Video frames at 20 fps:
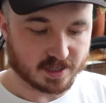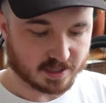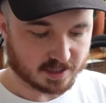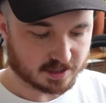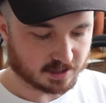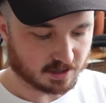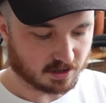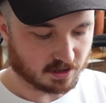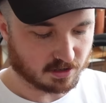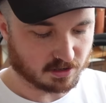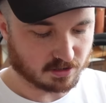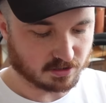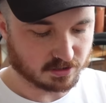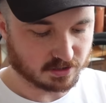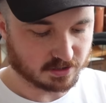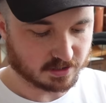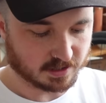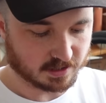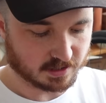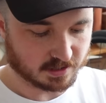this
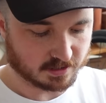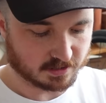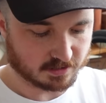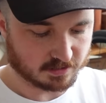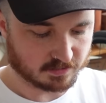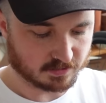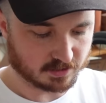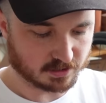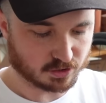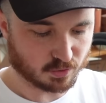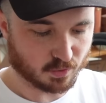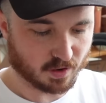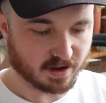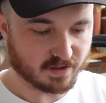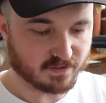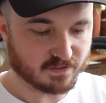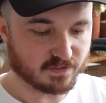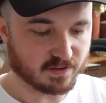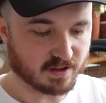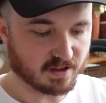on the
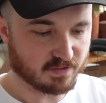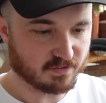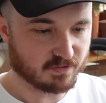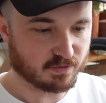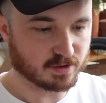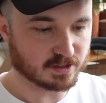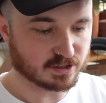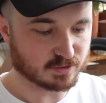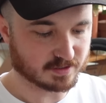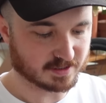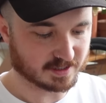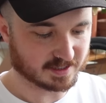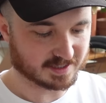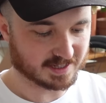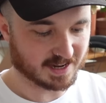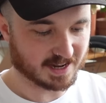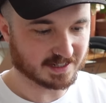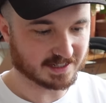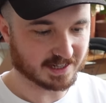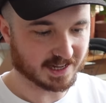25th, which was a
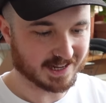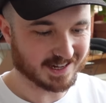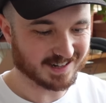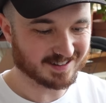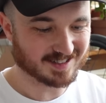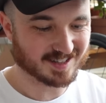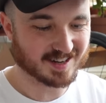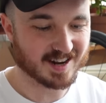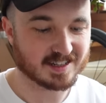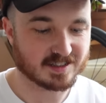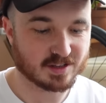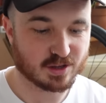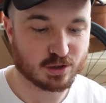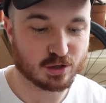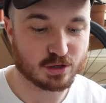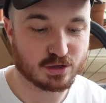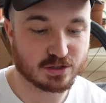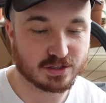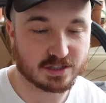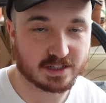Saturday. Today's a
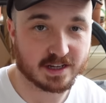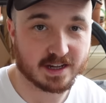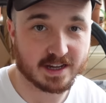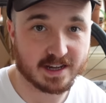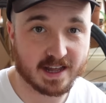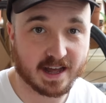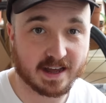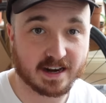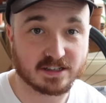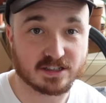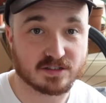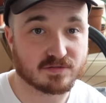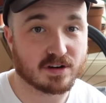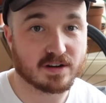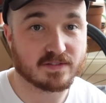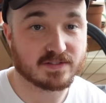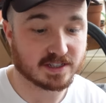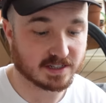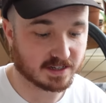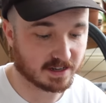Thursday, and it's
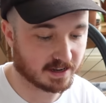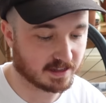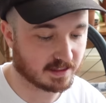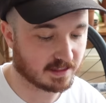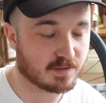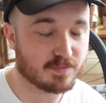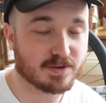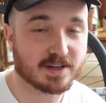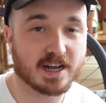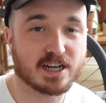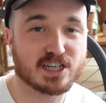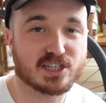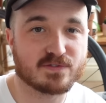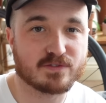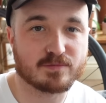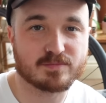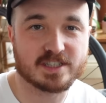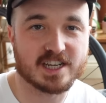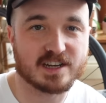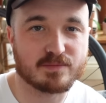arrived today. Communication
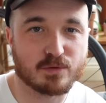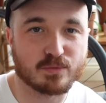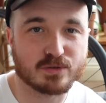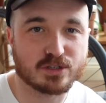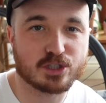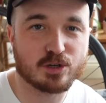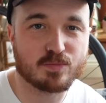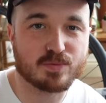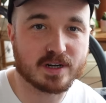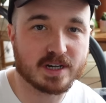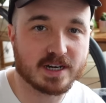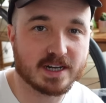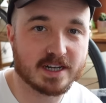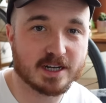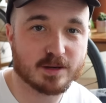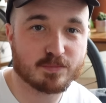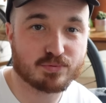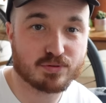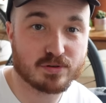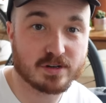from Sigma was super
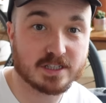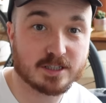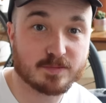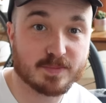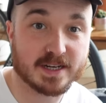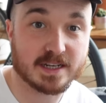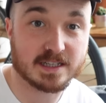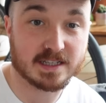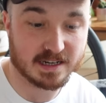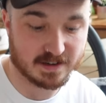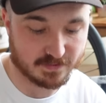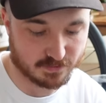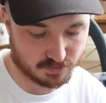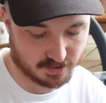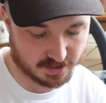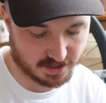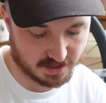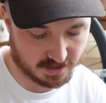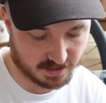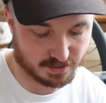clear, pretty speedy
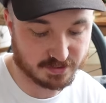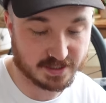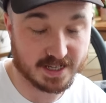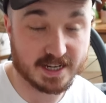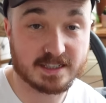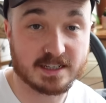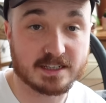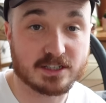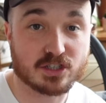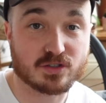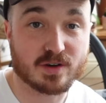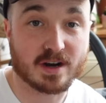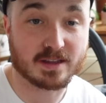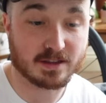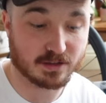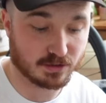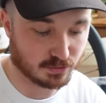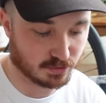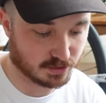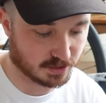delivery. It was easy to track
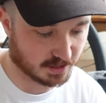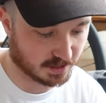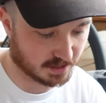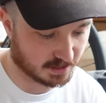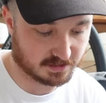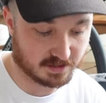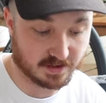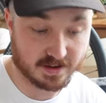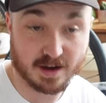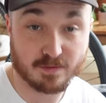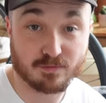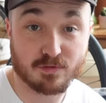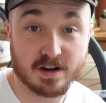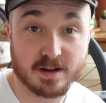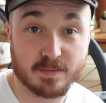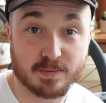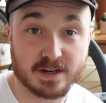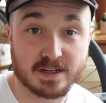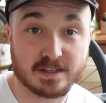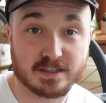the order. So yeah,
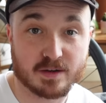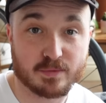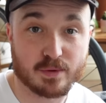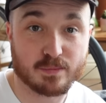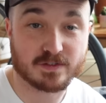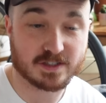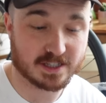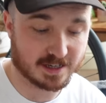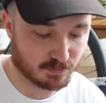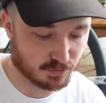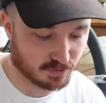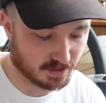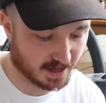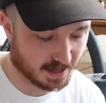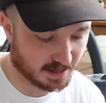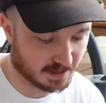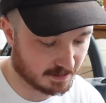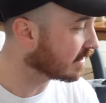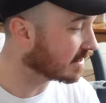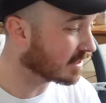really pleased that I went with Sigma
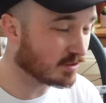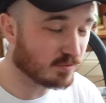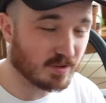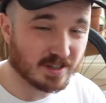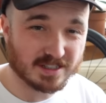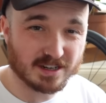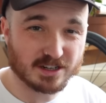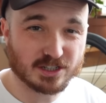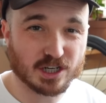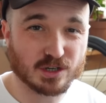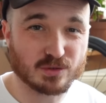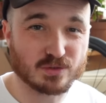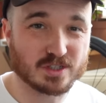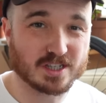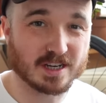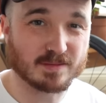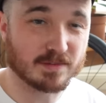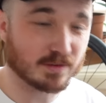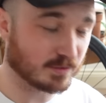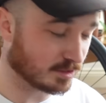again. Another reason I chose
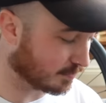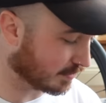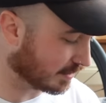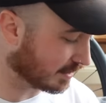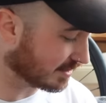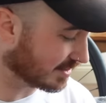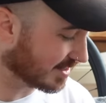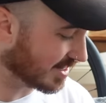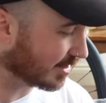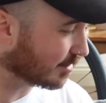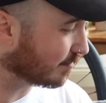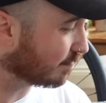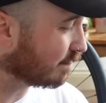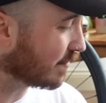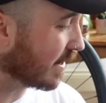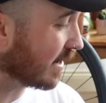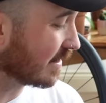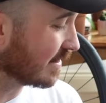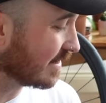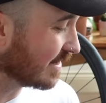Sigma was because this
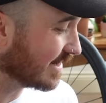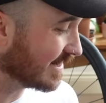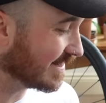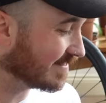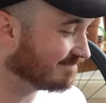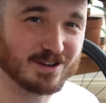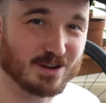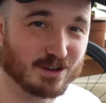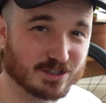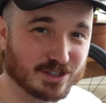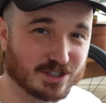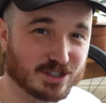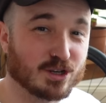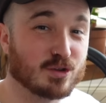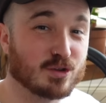bike cost